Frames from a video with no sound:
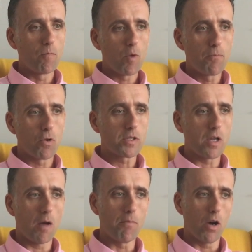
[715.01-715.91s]
we pushed
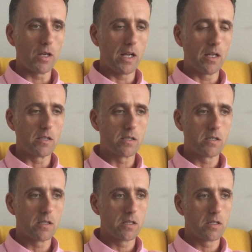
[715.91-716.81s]
our bodies
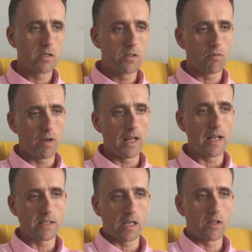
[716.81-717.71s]
to
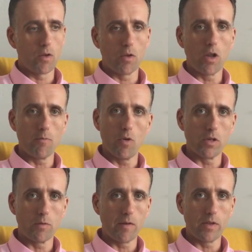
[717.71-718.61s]
realize it can do a lot more
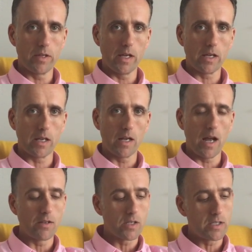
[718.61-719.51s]
than we ever think. And
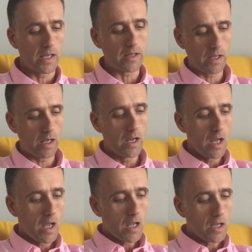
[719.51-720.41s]
I just think that
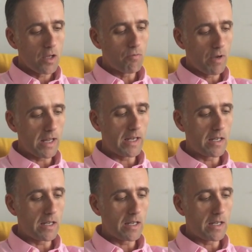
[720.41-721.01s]
you really